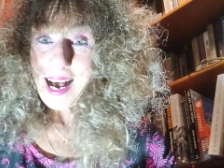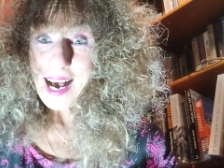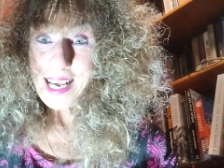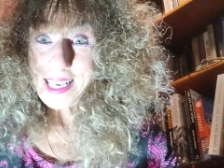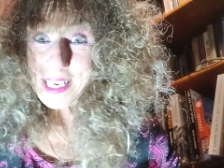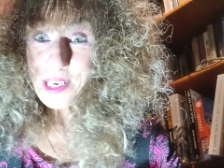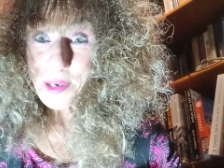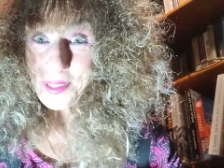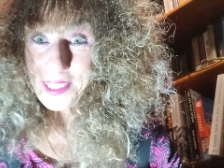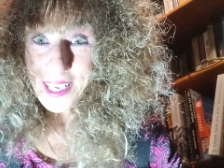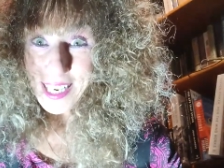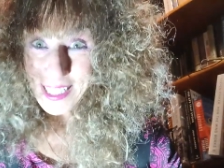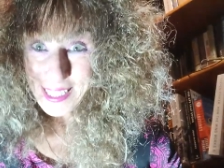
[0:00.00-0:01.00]
I didn't know a
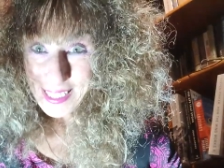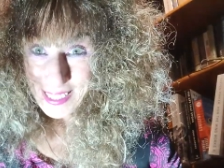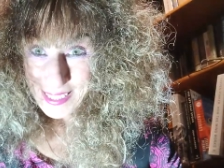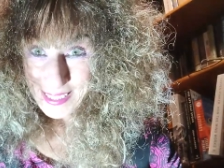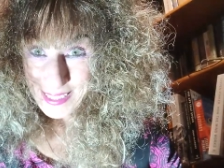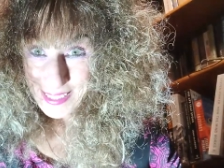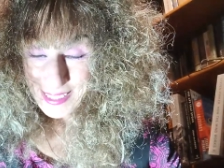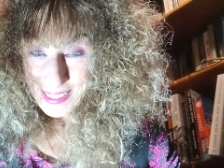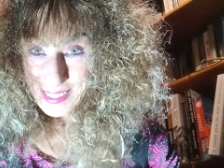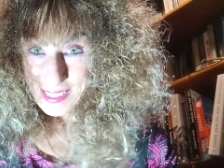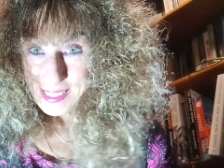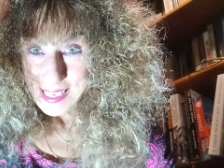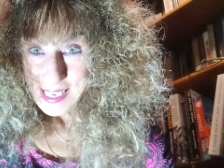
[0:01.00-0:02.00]
lot of things.
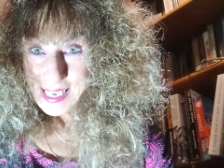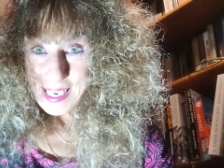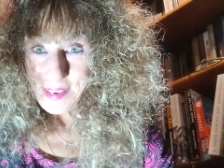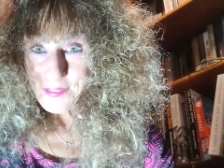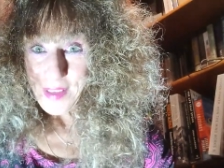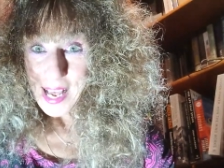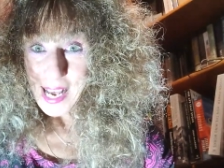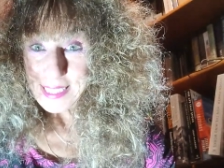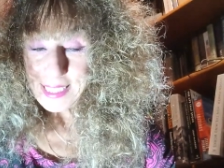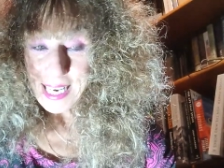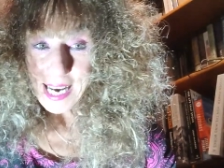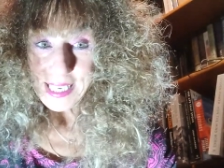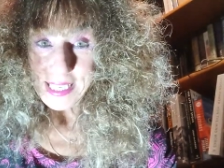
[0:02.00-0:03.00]
In
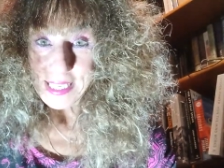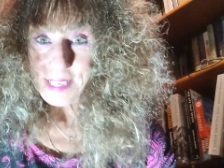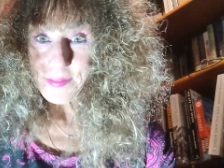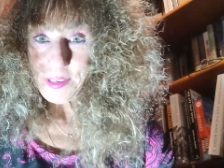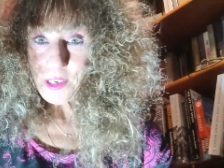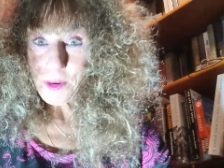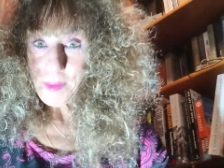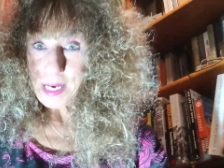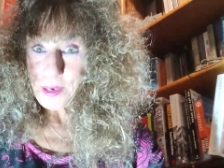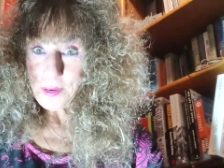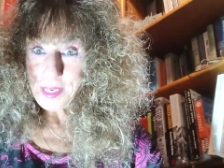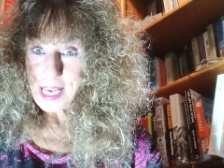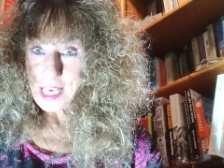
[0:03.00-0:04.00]
fact, I didn't even know my
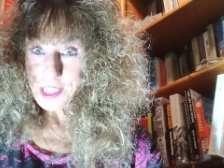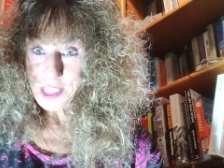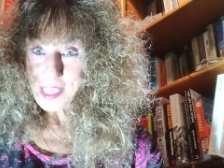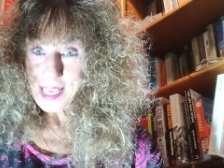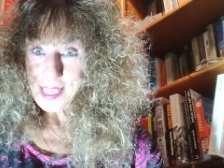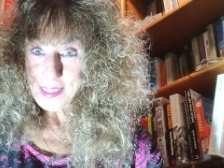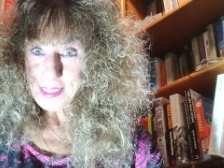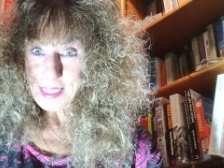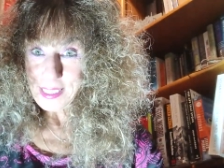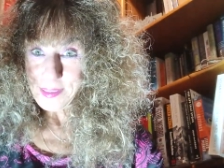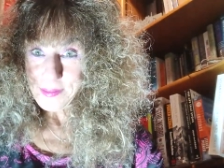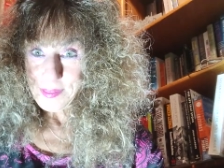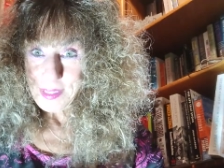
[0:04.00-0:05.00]
own nationality.